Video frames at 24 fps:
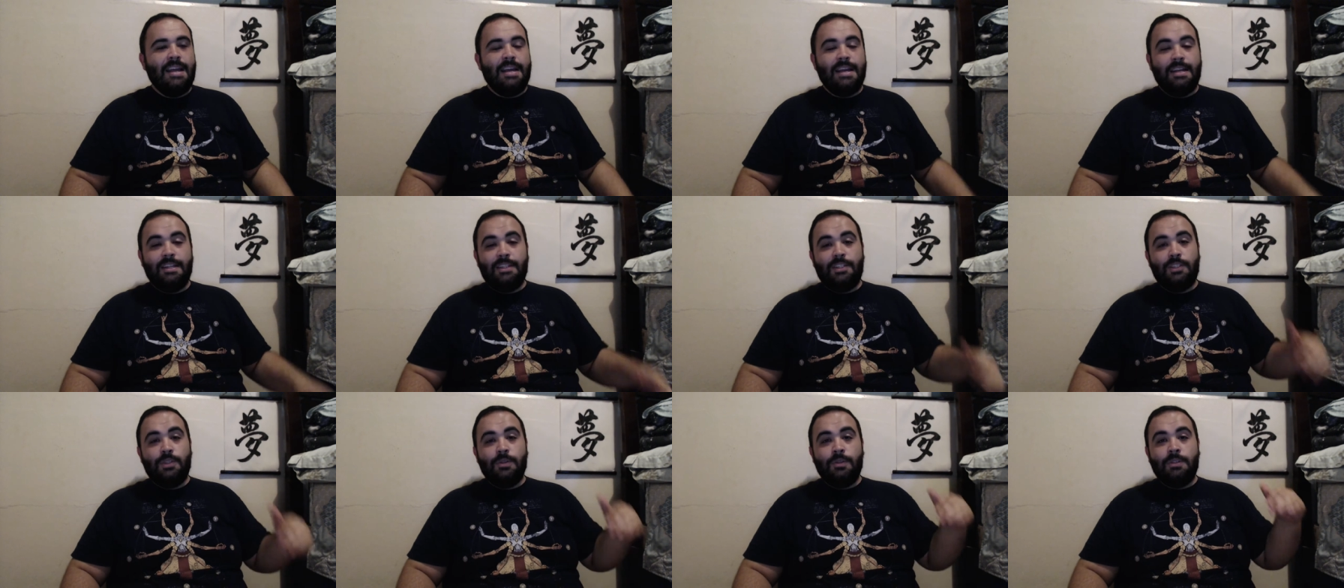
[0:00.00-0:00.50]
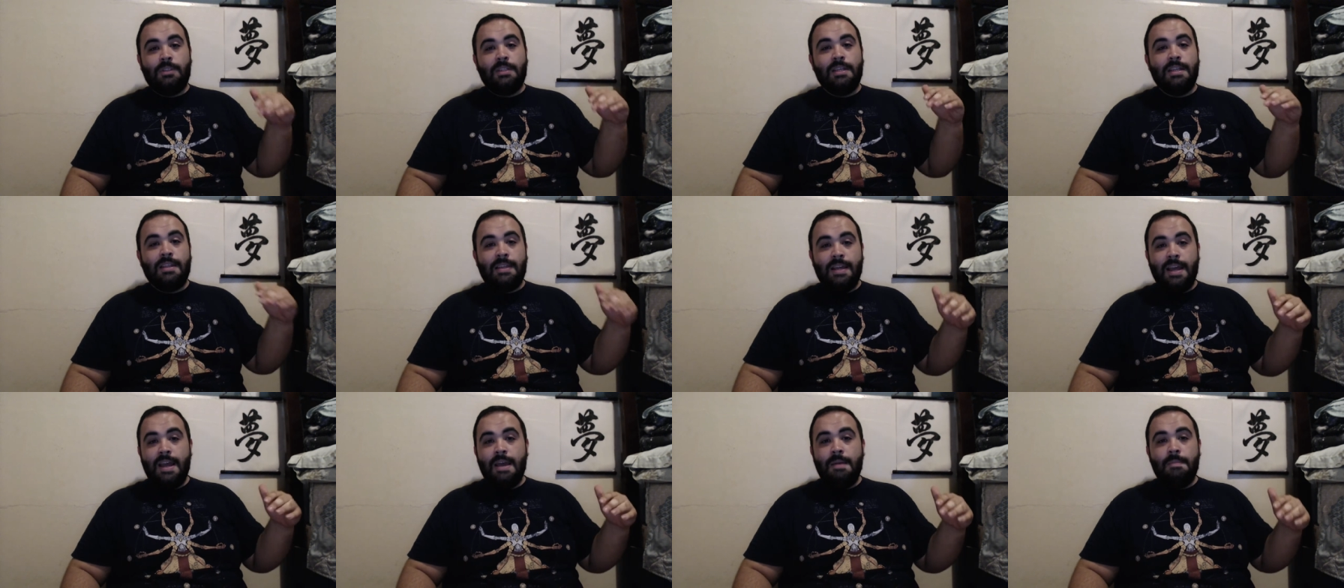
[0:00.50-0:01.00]
And so to
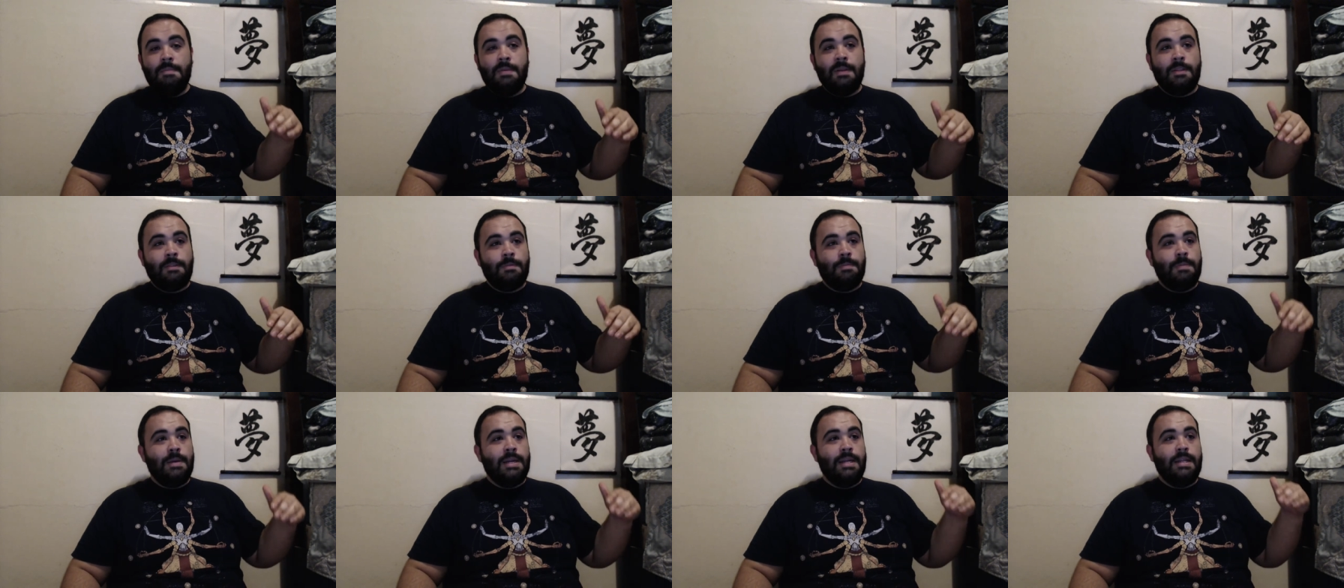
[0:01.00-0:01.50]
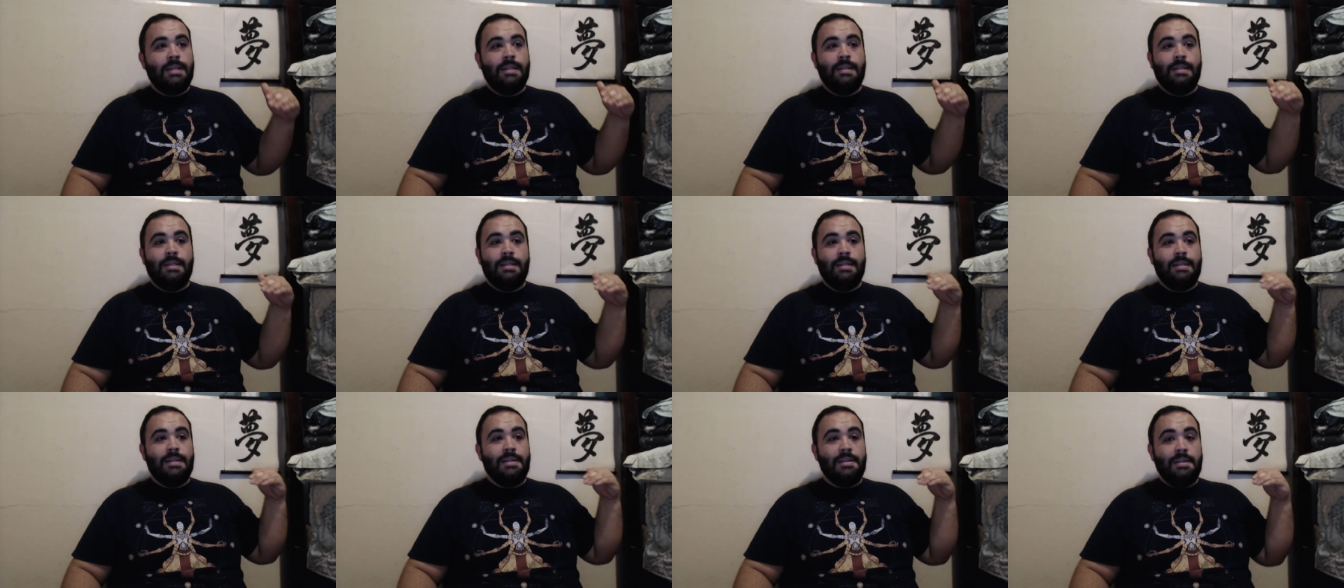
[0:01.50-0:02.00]
them, it's been
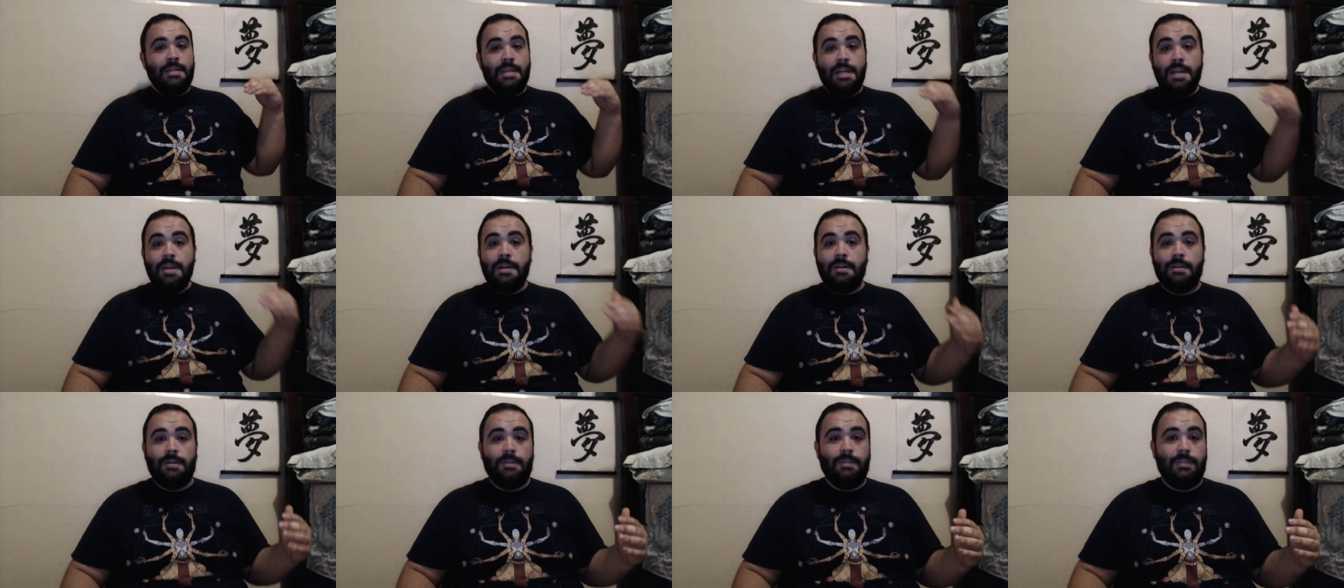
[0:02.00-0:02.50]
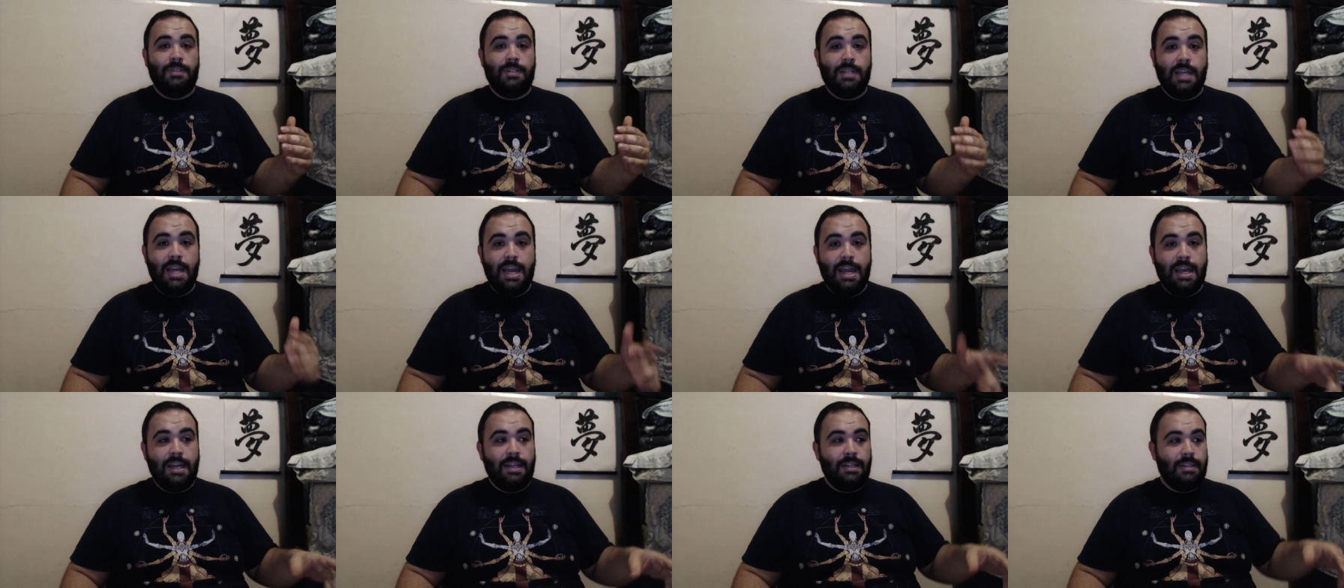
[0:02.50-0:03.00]
years,
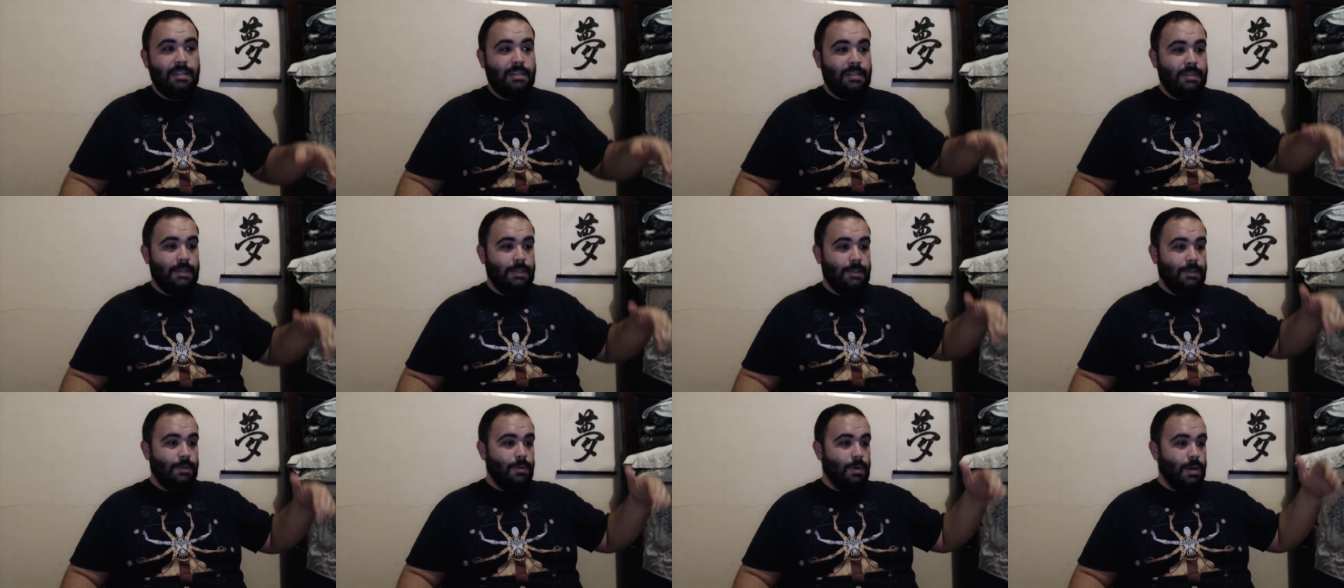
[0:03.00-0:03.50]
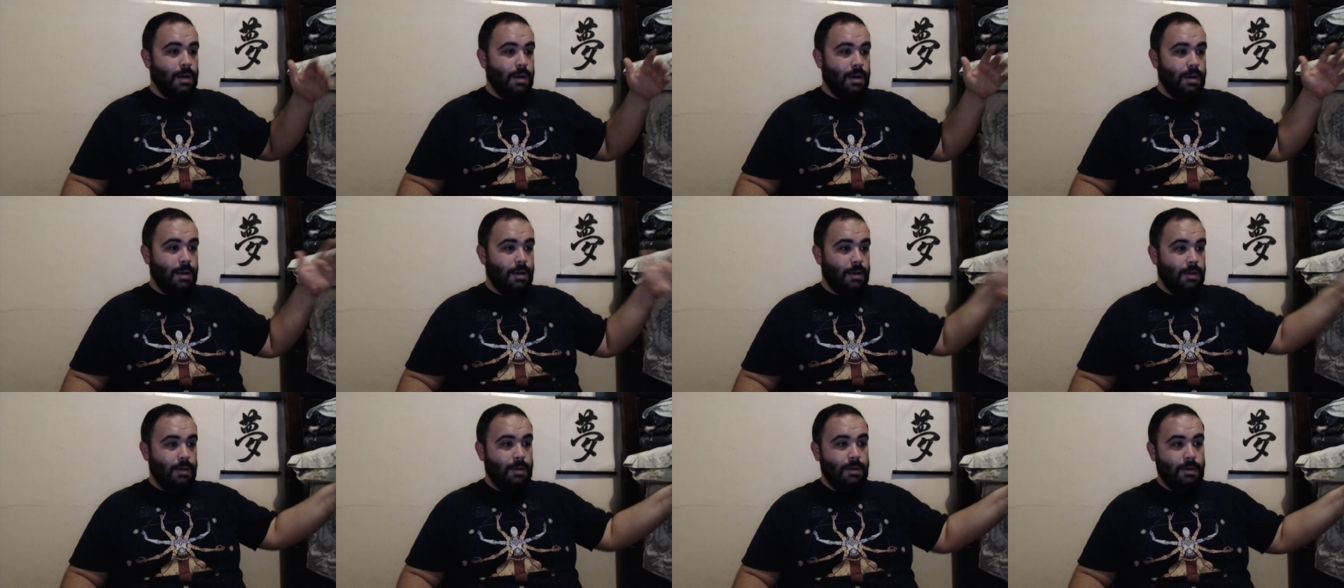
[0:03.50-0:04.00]
and to
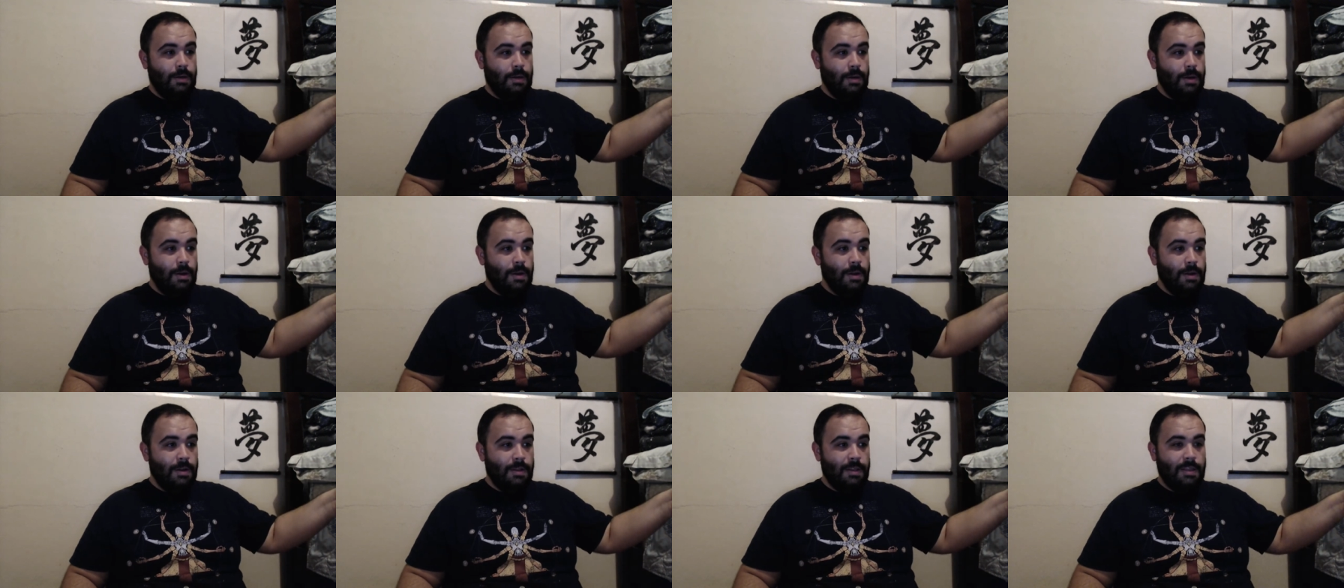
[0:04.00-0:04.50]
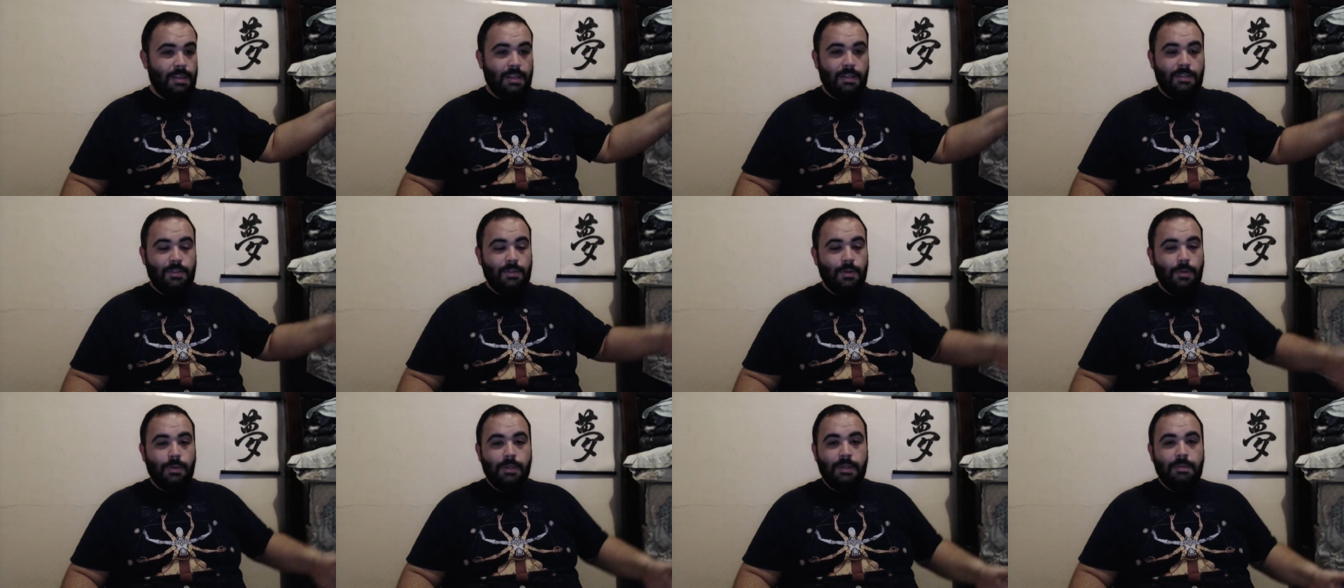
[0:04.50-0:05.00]
uh, Earth,
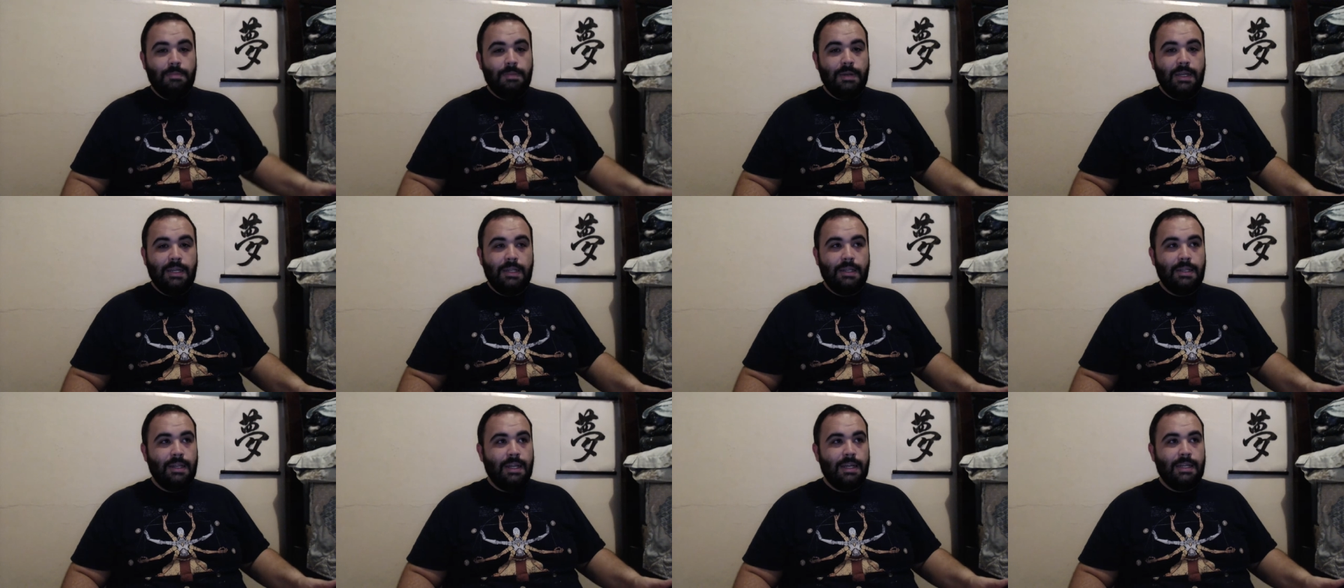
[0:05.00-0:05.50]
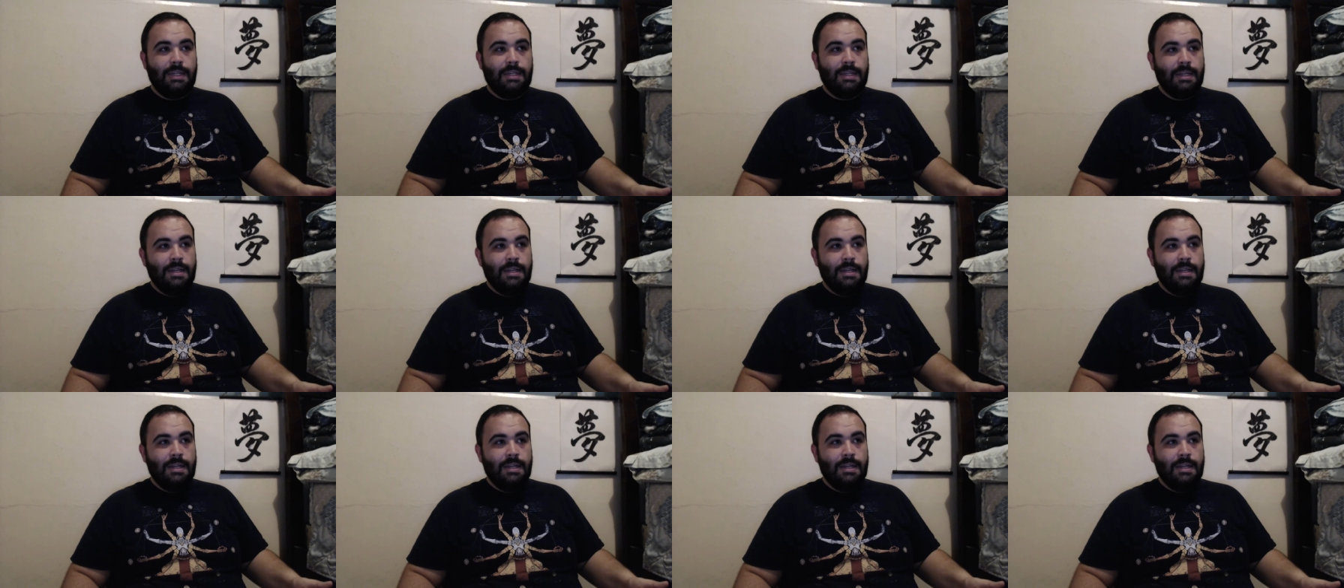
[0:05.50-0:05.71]
it's only been like